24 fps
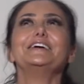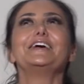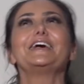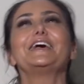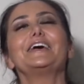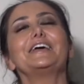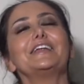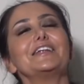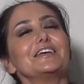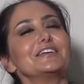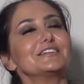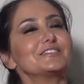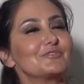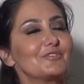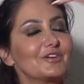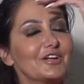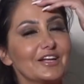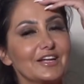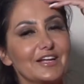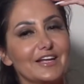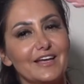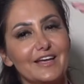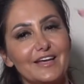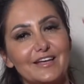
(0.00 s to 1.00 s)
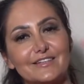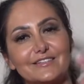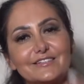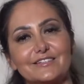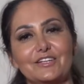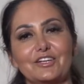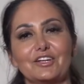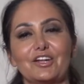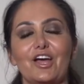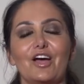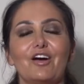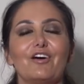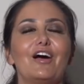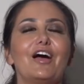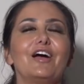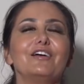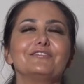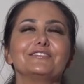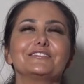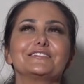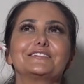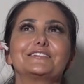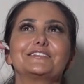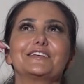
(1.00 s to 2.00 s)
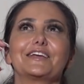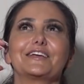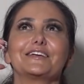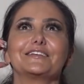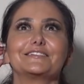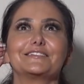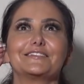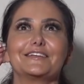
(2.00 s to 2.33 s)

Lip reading: It is what it is, I'm just sick of